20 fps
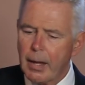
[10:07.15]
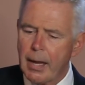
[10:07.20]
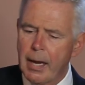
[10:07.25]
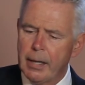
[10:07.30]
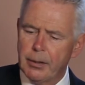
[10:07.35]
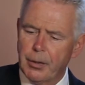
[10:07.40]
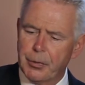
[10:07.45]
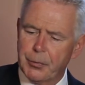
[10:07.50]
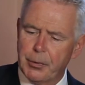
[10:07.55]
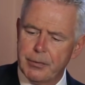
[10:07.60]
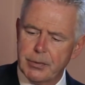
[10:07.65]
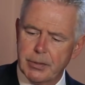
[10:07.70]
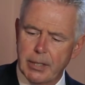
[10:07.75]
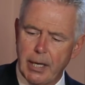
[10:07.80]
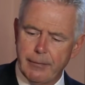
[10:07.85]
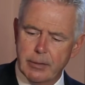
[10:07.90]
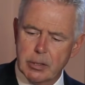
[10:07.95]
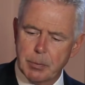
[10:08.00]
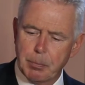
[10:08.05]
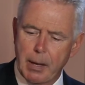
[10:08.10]
and the thrift
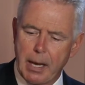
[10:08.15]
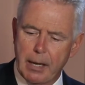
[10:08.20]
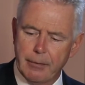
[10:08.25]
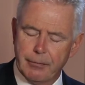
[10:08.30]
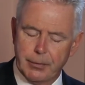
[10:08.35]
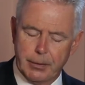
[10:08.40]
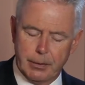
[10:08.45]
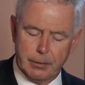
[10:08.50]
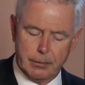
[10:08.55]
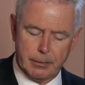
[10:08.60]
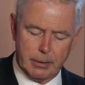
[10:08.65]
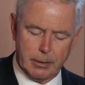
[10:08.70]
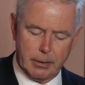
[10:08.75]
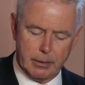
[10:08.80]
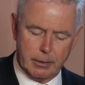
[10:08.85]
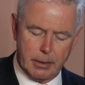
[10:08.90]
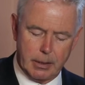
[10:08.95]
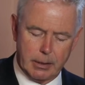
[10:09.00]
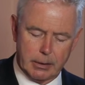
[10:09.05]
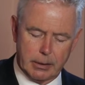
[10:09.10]
savings plan for
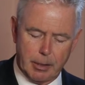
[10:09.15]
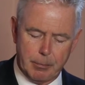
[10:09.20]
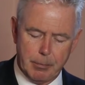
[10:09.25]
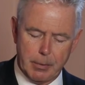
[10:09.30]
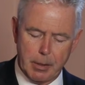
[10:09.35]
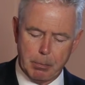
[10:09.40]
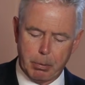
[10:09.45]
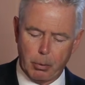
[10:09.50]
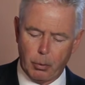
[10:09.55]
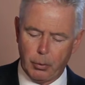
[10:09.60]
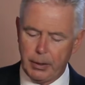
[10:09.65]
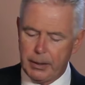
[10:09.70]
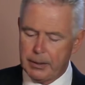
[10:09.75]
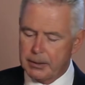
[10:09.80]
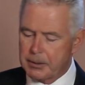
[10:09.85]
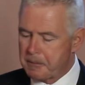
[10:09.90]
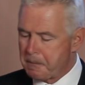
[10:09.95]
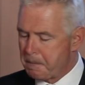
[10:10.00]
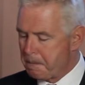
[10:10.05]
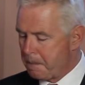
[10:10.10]
your government
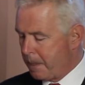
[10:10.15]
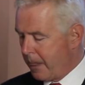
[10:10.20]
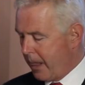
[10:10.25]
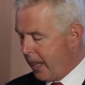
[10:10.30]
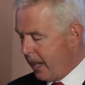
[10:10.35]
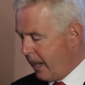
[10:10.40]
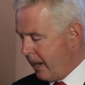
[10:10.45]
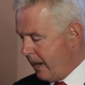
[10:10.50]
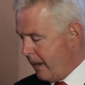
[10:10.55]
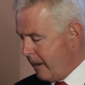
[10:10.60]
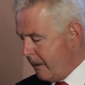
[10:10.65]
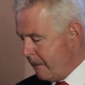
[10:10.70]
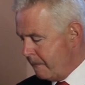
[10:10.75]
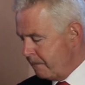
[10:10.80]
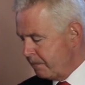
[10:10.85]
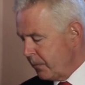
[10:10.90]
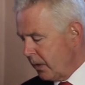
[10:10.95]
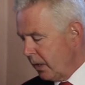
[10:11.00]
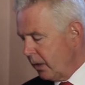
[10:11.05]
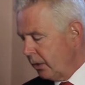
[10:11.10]
employees.
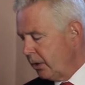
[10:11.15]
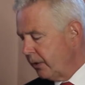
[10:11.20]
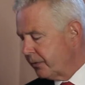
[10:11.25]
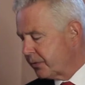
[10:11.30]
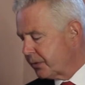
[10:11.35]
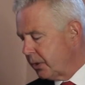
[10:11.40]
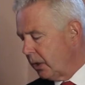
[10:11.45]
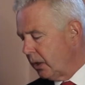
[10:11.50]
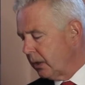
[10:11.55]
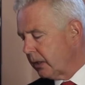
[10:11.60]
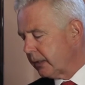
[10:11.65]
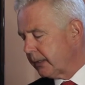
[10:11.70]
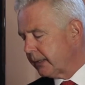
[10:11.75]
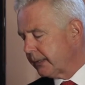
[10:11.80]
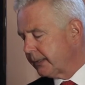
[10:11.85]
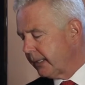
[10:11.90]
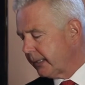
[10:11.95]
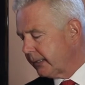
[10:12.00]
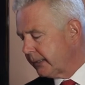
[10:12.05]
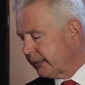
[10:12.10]
You've still got the
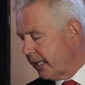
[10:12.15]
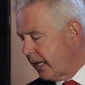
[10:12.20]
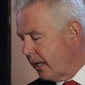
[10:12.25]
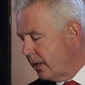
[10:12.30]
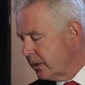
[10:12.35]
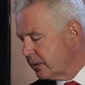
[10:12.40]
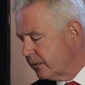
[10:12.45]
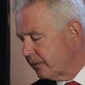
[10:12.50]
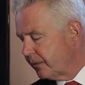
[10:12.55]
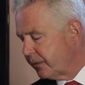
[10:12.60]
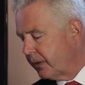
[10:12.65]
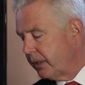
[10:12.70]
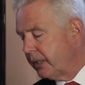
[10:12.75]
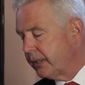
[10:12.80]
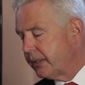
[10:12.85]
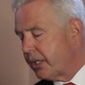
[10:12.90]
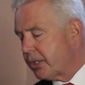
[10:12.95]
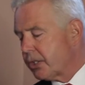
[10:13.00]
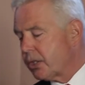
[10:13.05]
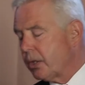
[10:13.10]
$6,000 for the
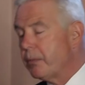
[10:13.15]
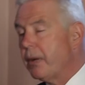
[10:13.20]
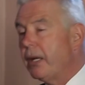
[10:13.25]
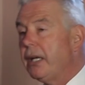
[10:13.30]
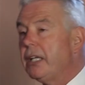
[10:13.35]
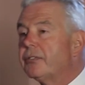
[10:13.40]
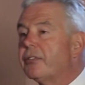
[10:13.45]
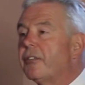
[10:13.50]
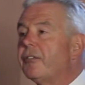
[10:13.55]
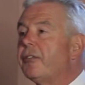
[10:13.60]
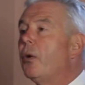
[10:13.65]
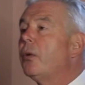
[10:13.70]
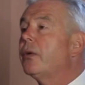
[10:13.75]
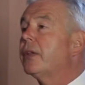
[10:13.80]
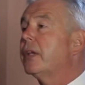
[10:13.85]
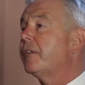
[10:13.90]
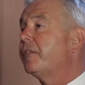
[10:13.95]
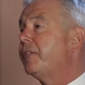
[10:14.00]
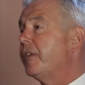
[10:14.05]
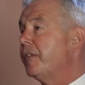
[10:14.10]
additional monies for
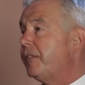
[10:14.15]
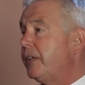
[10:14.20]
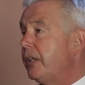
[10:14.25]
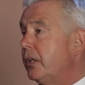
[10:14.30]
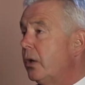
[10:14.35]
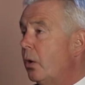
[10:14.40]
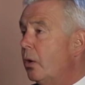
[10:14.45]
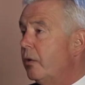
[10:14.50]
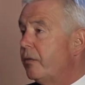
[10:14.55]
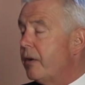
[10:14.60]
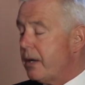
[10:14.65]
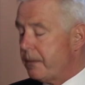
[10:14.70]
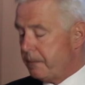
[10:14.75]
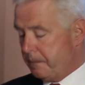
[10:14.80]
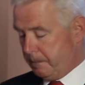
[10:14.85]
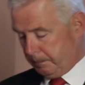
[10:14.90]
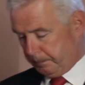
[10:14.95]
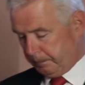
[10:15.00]
folk that are 50 and over.